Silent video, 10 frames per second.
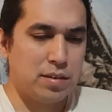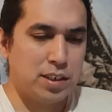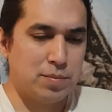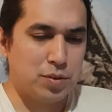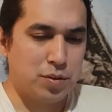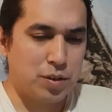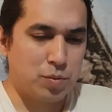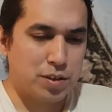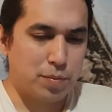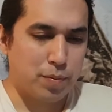James Luna
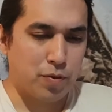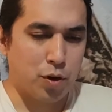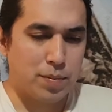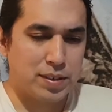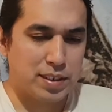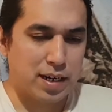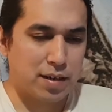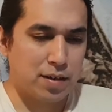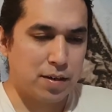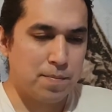was a performance
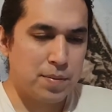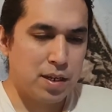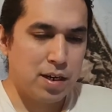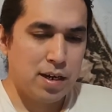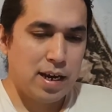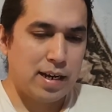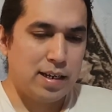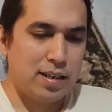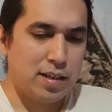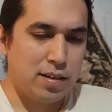actor, and
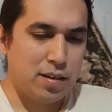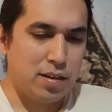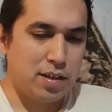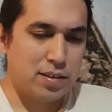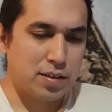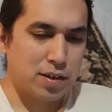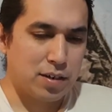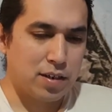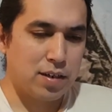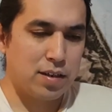he did his
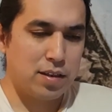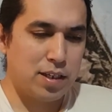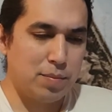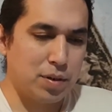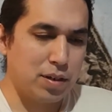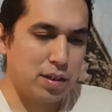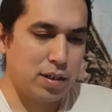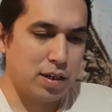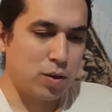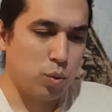art
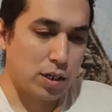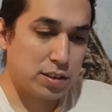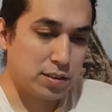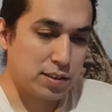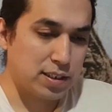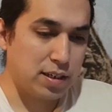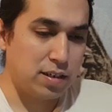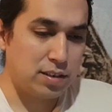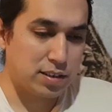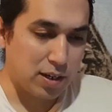typically questions
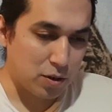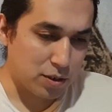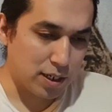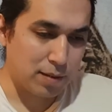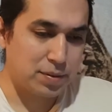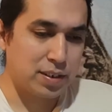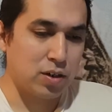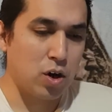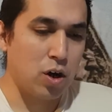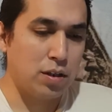stereotypes
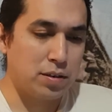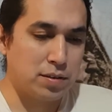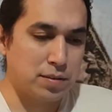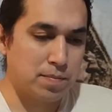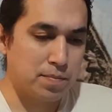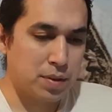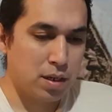and colonism.